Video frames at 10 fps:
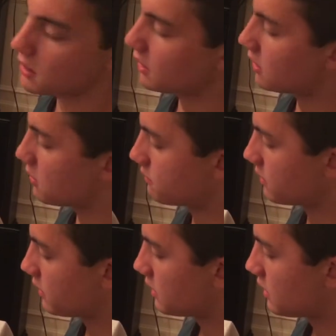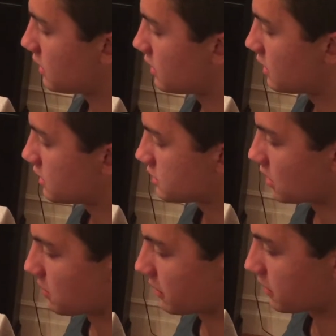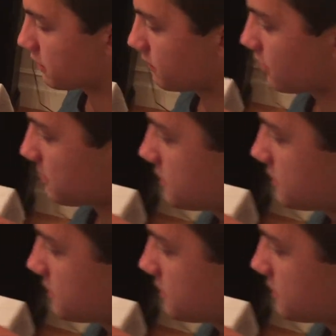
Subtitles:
money, hopefully. So we're gonna confirm